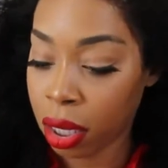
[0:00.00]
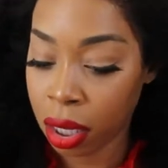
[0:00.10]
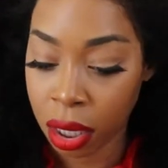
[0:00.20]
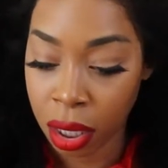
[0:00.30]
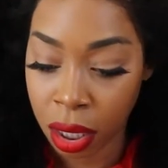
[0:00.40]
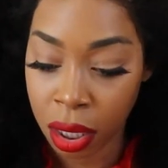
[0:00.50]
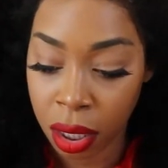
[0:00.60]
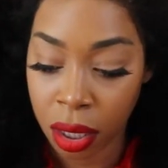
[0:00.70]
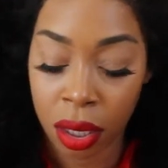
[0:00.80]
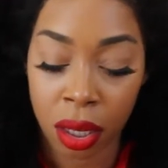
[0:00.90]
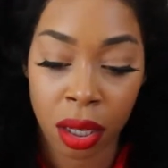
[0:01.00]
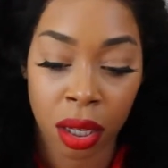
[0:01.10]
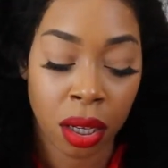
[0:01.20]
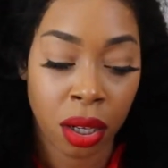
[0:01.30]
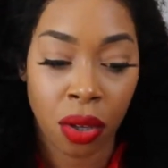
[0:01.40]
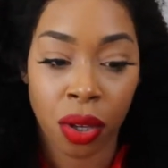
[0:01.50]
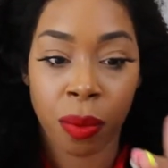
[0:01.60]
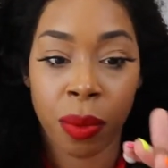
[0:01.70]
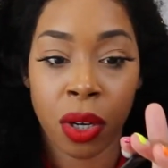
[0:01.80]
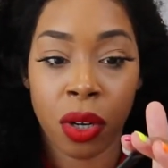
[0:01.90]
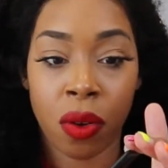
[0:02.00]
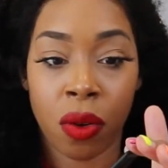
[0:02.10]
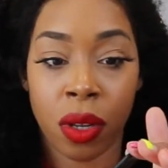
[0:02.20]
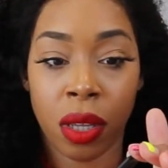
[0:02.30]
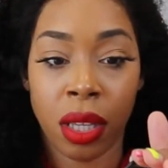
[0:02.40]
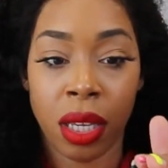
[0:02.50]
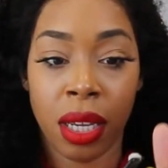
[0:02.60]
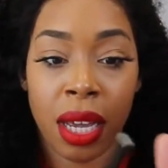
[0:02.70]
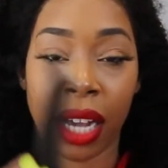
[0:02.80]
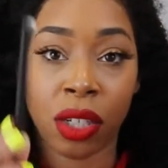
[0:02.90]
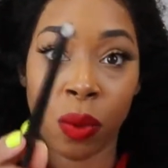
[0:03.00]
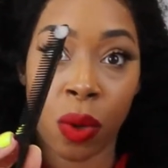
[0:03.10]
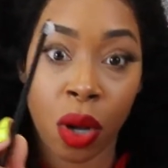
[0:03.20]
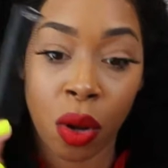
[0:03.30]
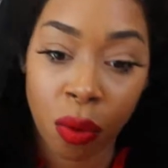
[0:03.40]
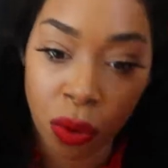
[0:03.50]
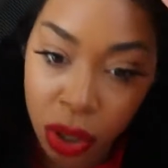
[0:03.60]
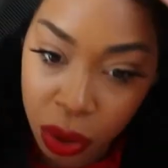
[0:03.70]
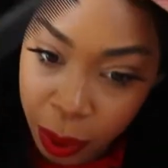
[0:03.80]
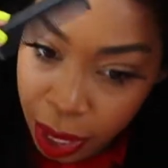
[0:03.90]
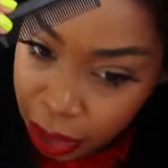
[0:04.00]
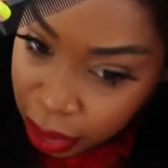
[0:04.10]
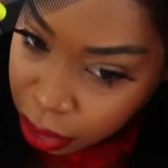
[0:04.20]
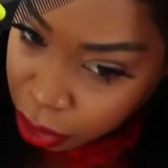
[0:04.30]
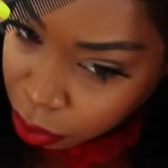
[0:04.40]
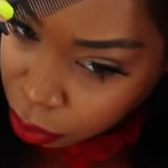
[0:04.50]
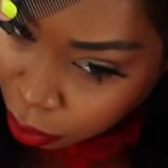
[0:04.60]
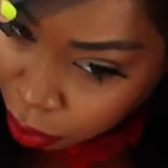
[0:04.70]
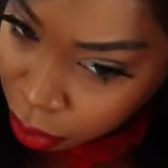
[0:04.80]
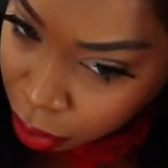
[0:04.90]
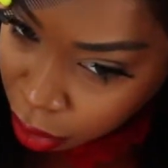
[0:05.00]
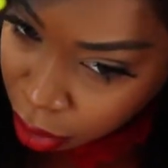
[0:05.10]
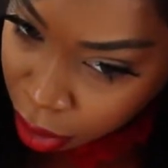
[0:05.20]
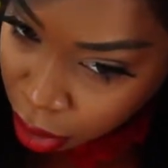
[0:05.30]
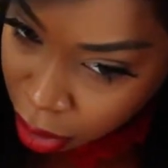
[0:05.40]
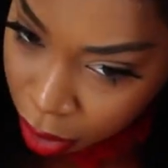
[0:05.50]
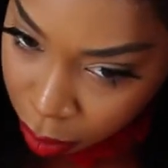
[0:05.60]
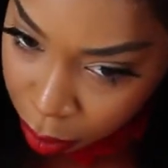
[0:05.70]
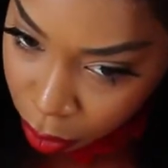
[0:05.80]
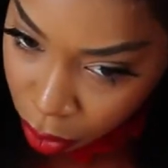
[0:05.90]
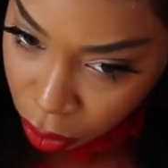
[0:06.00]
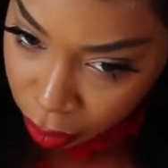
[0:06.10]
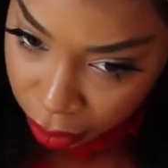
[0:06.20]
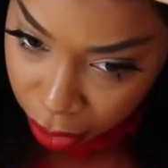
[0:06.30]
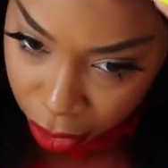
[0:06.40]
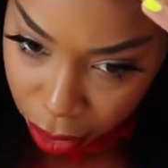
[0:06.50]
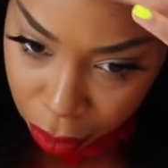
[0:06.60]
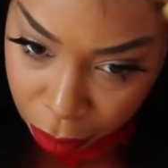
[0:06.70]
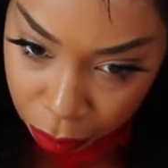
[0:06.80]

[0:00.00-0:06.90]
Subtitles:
You can put it on the actual comb, which is what I like to do. Put it on the hair.